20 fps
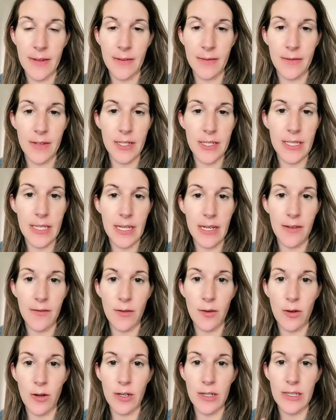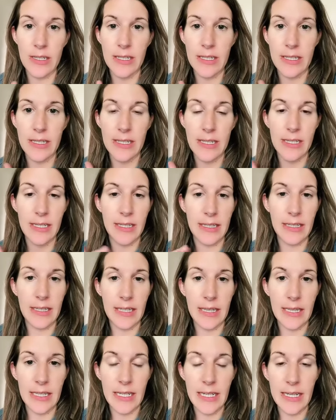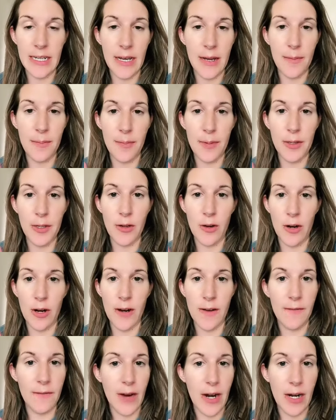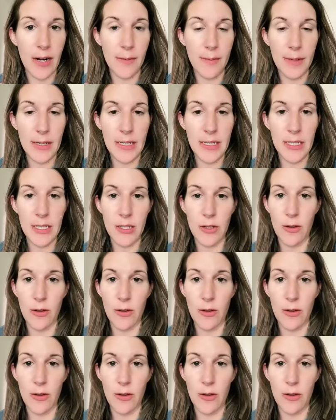First thing, of course, is to clean up your environment.